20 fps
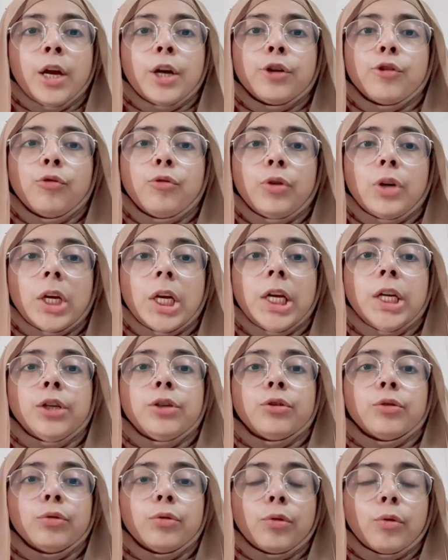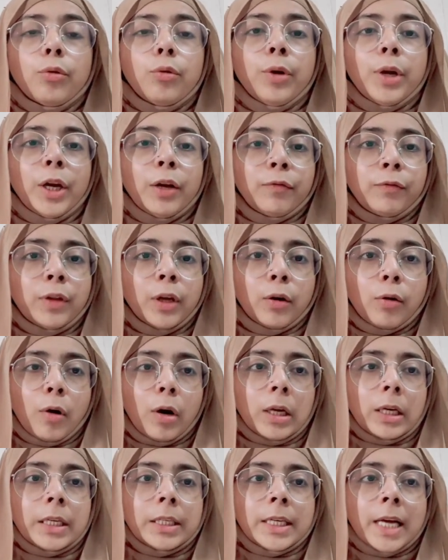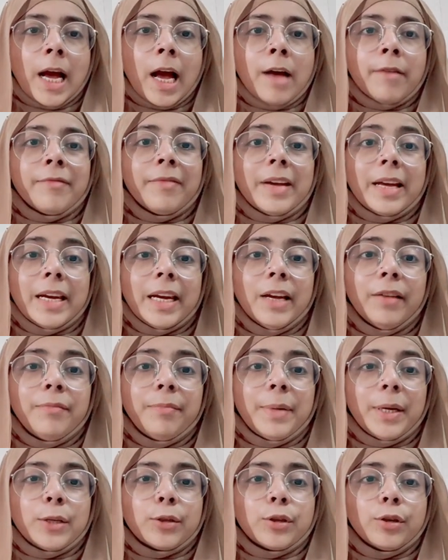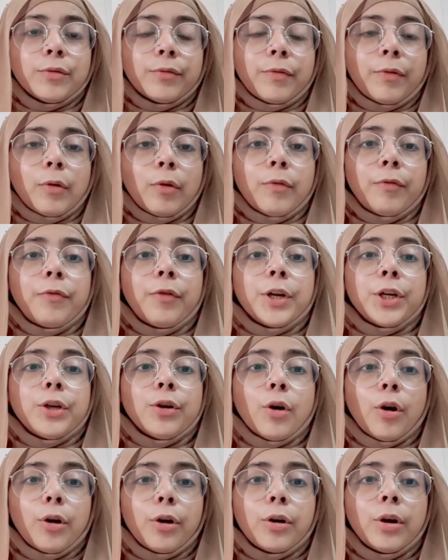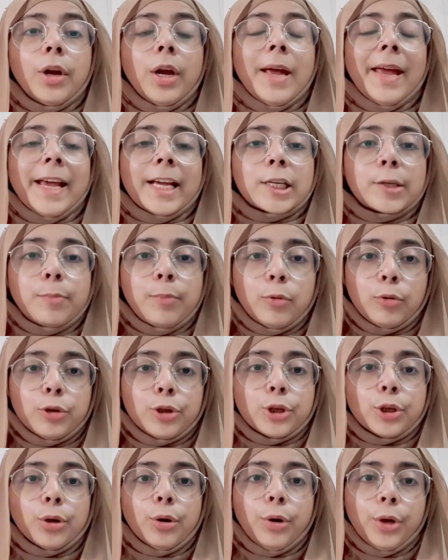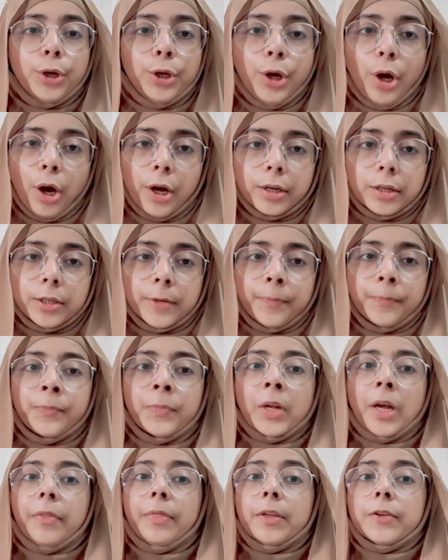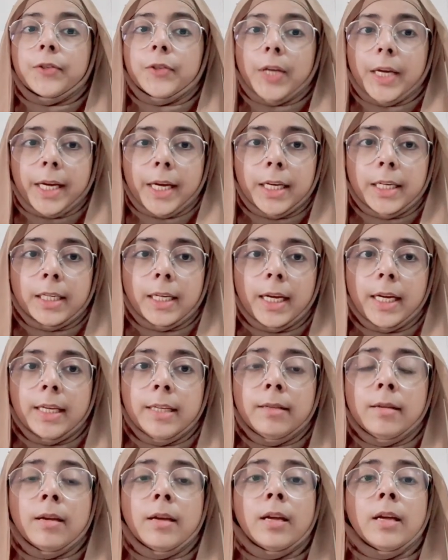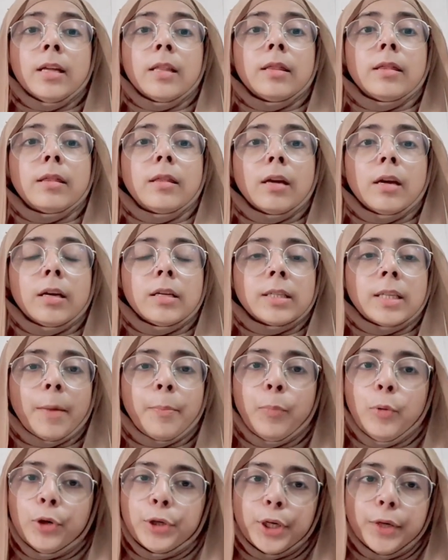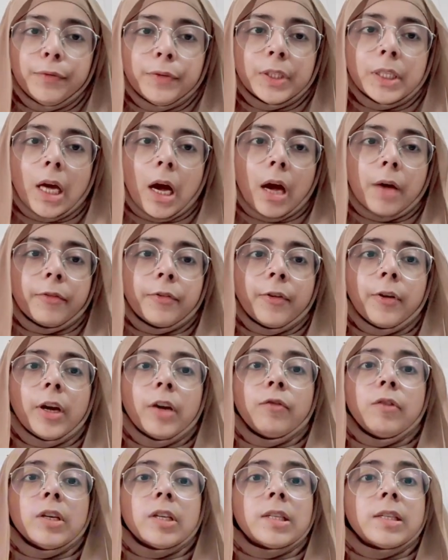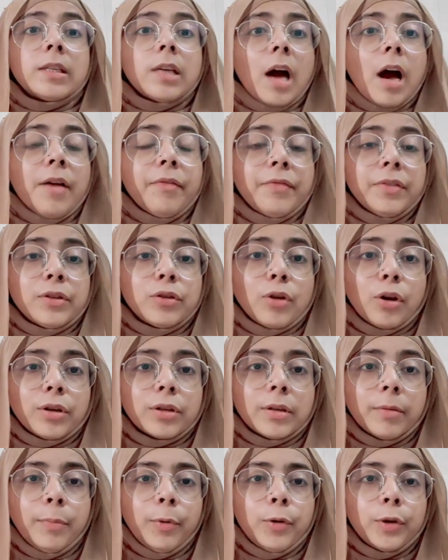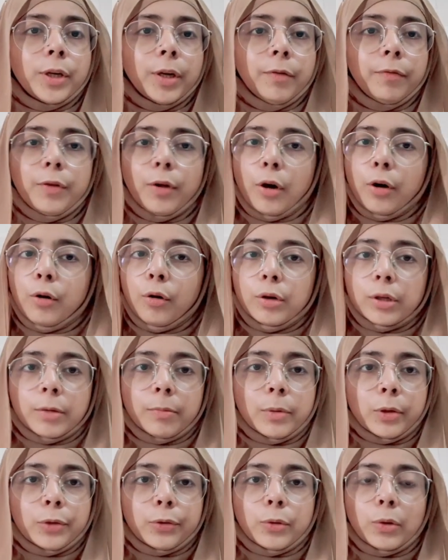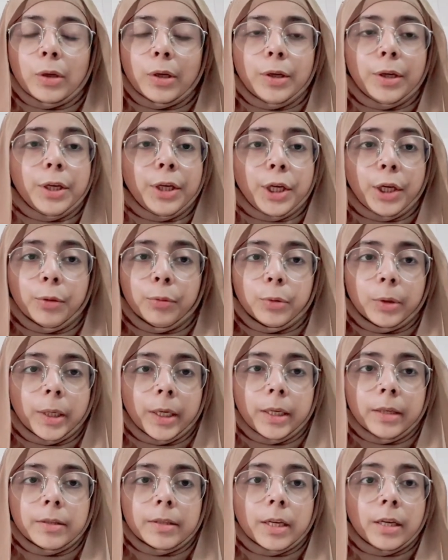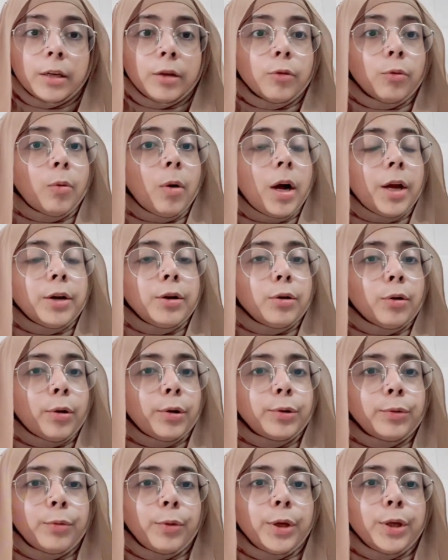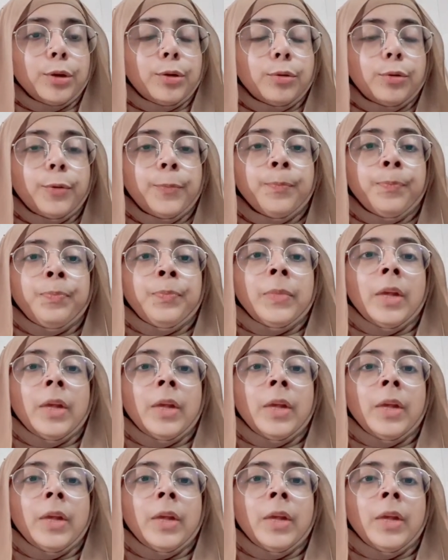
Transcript: You need to know if the college have enough patient flow for your exposure or not. The second is the supportive staff. If the staff is not supportive, you're not able to learn new things and you are not going to